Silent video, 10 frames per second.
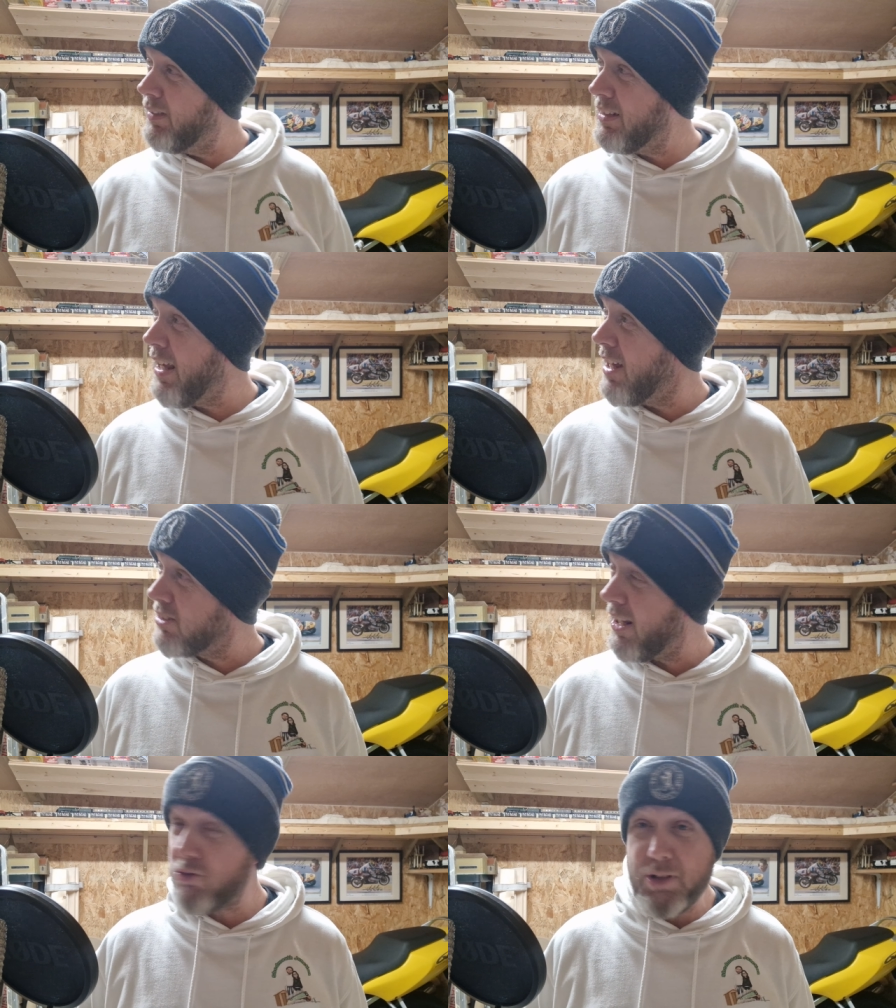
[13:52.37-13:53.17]
yeah,
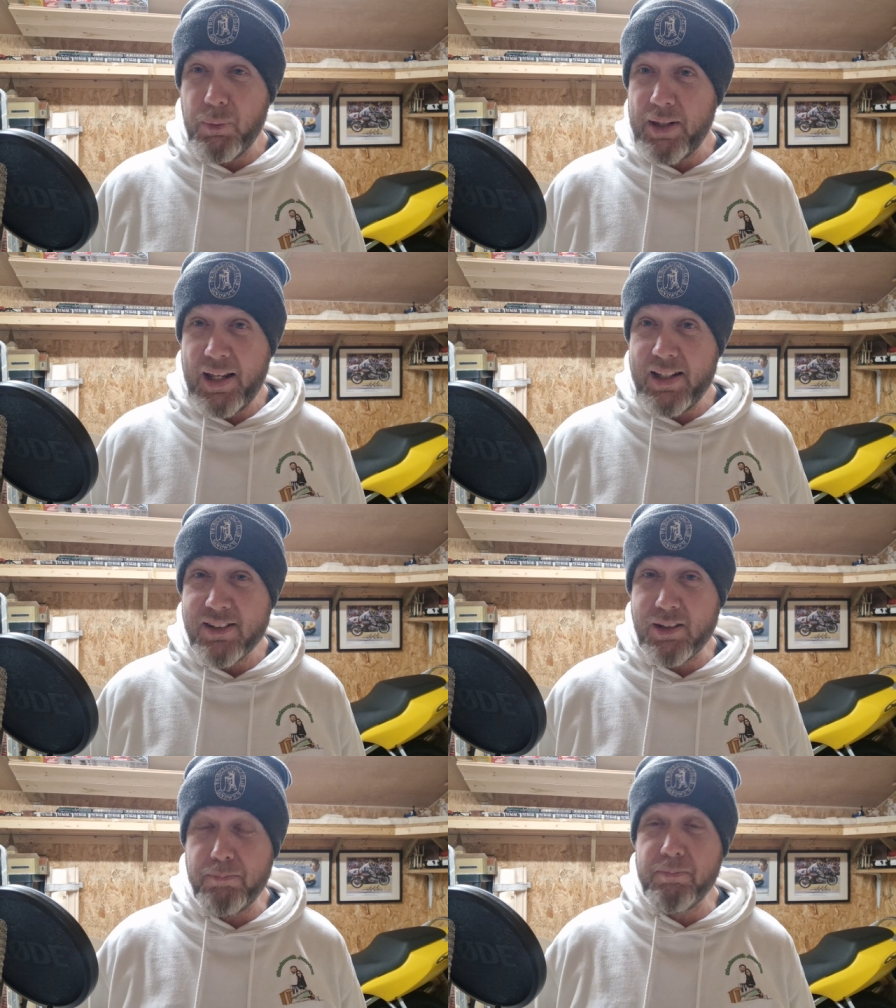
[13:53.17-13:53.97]
so that's really where that
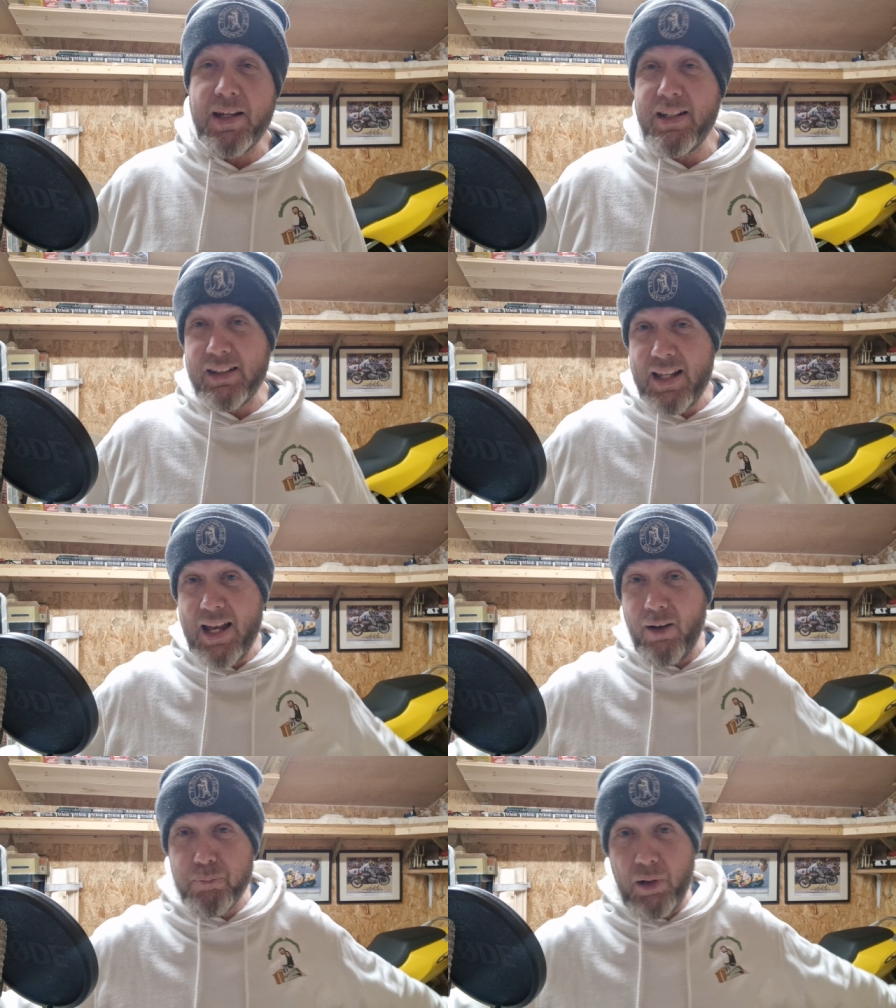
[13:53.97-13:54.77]
is. The main
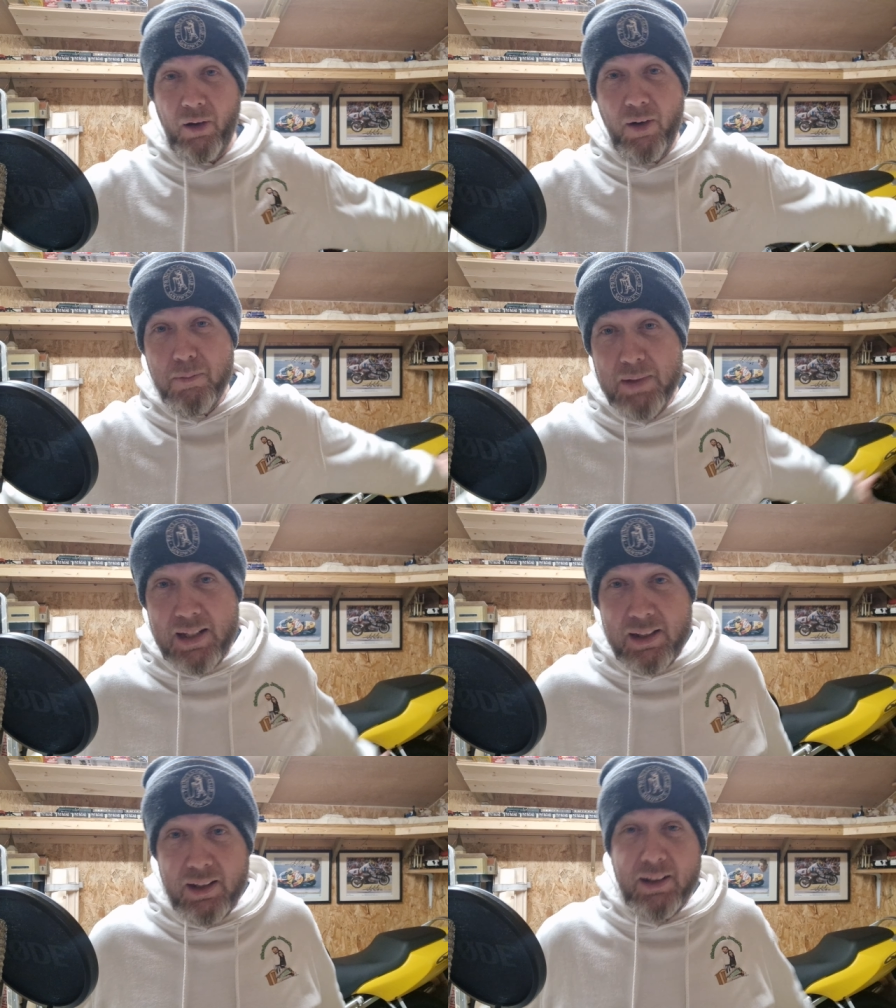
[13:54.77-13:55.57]
layout behind
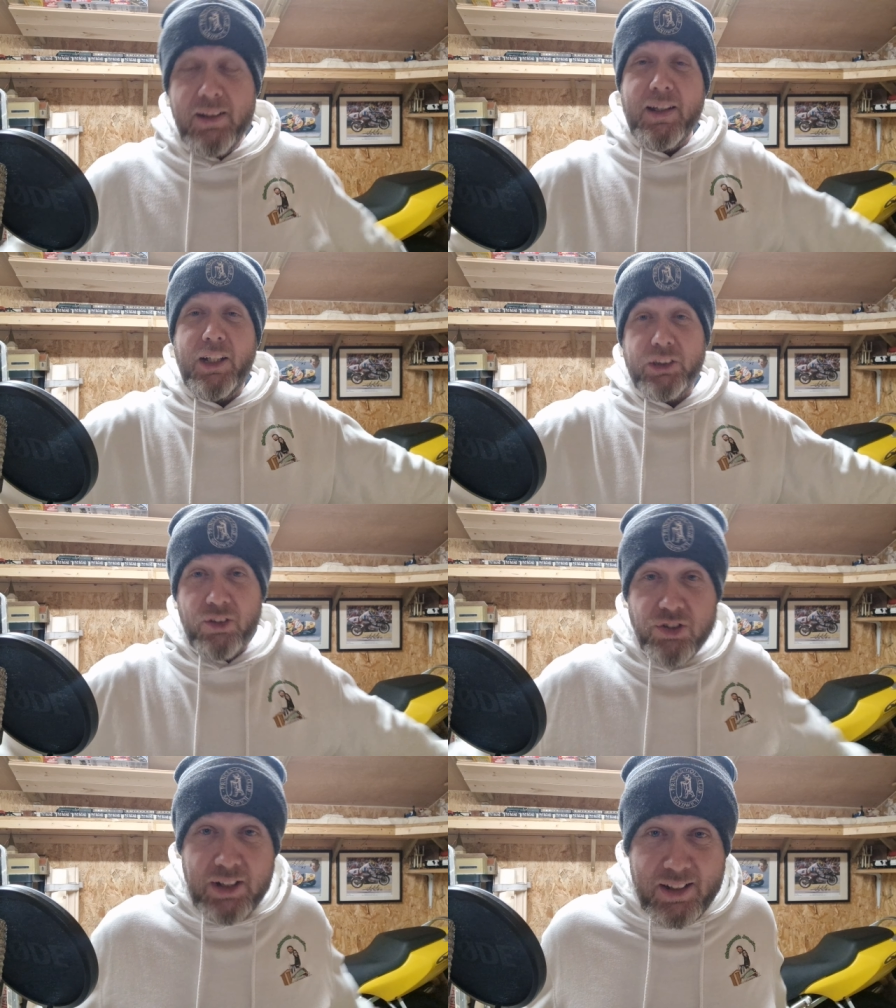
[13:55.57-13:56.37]
me, as you
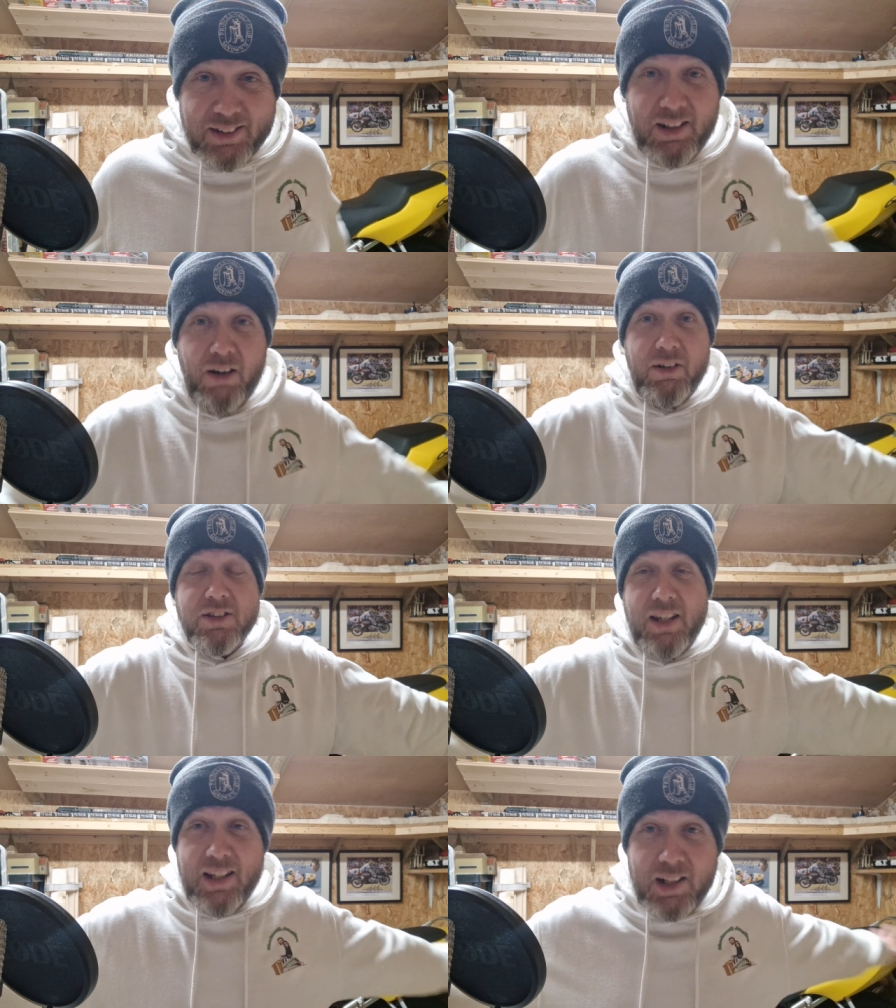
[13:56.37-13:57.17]
can see, is currently
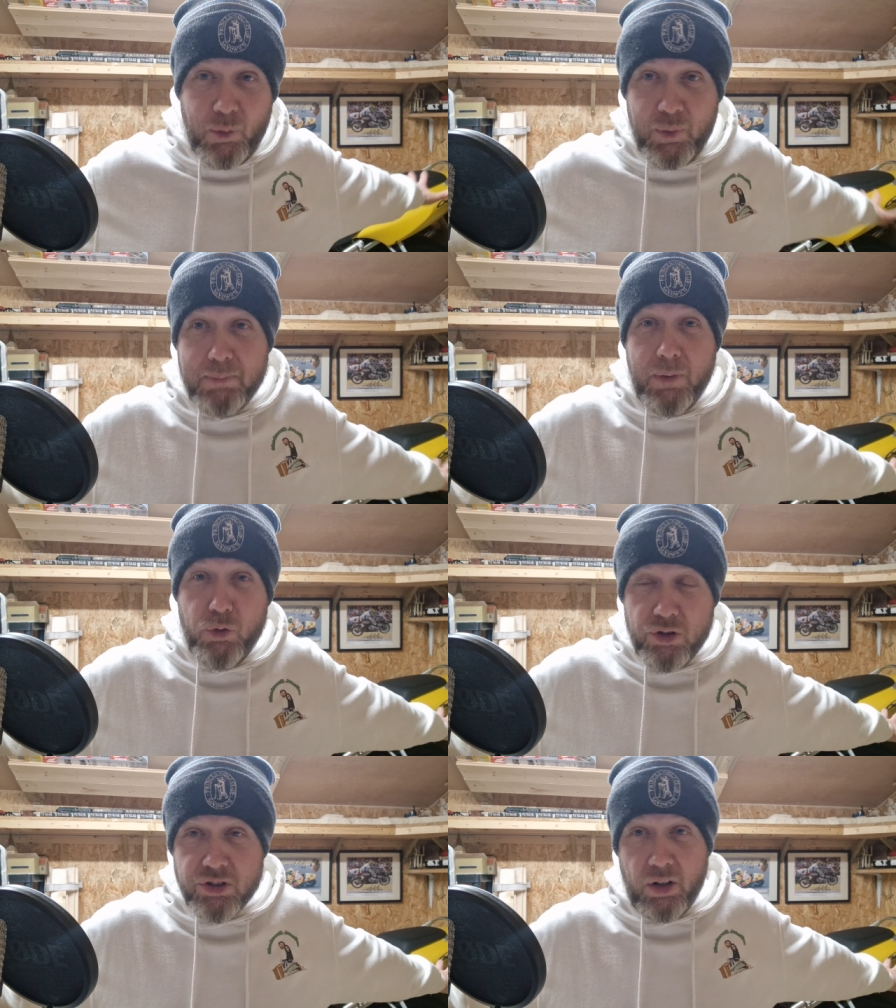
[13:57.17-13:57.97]
taken up with
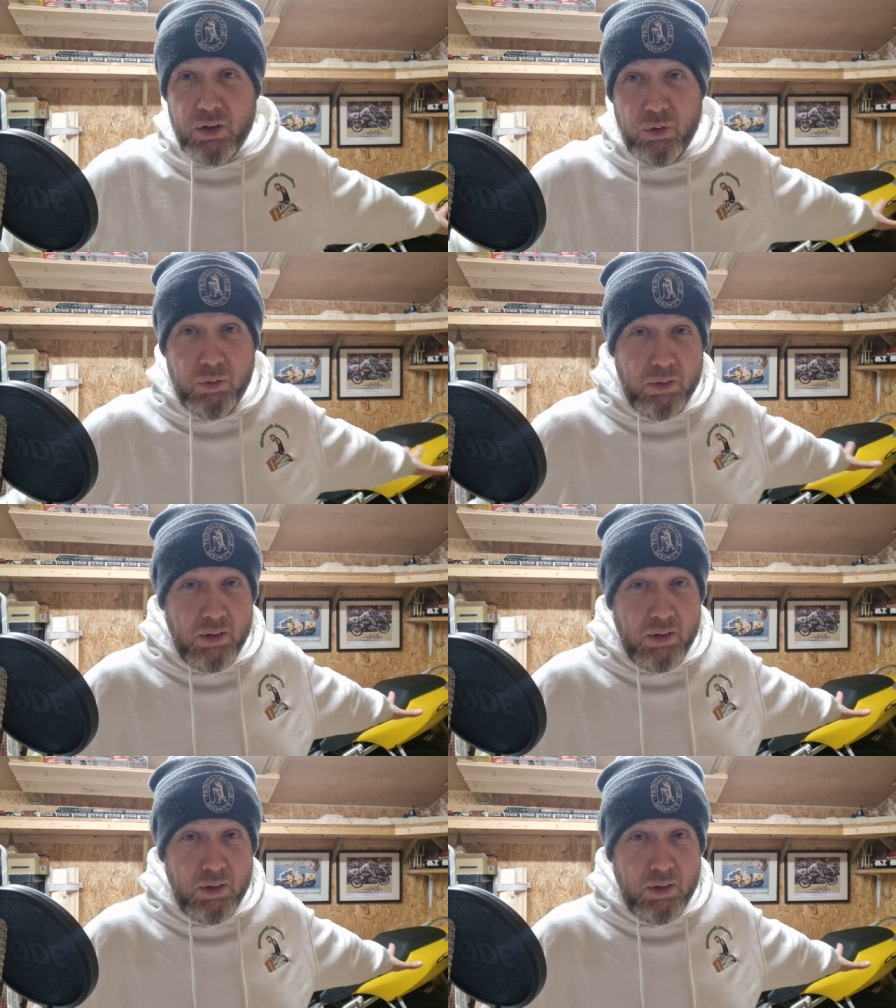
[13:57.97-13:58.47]
motorcycle.